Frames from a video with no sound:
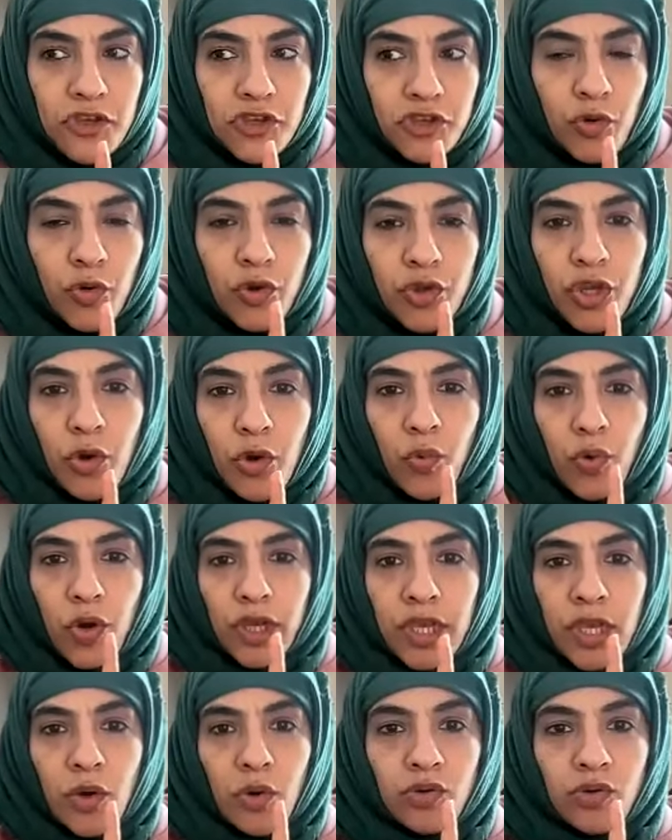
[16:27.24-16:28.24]
So when you're
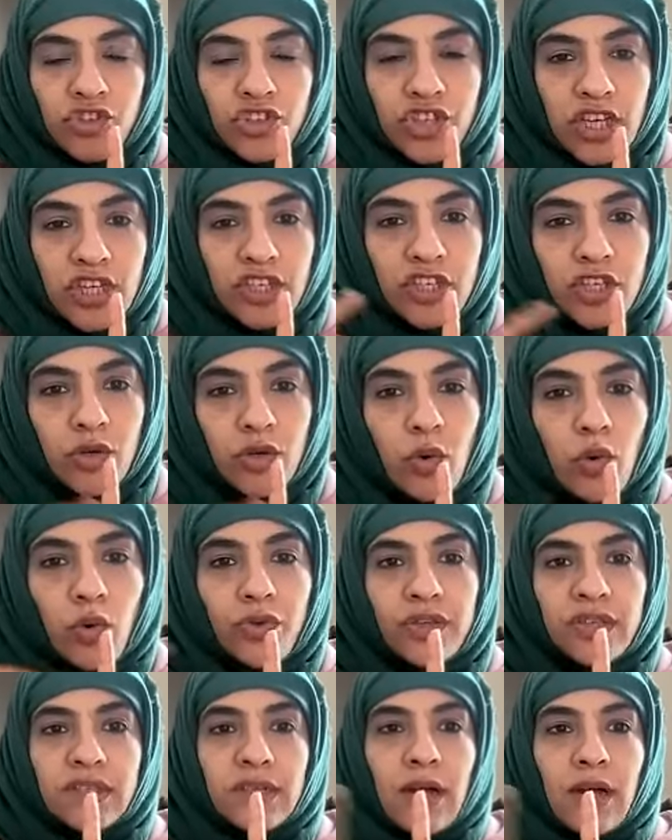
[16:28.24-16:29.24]
working on changing all
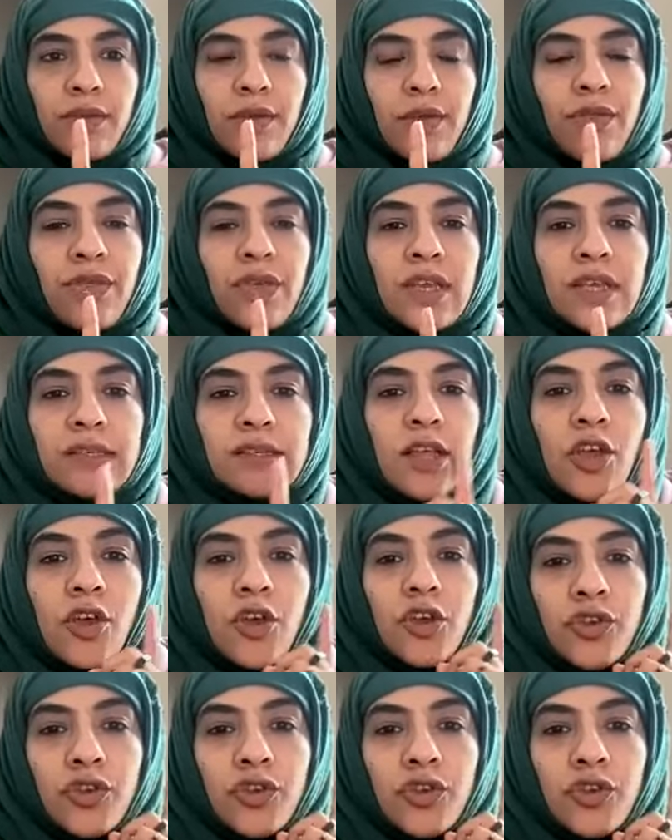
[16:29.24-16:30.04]
these other things,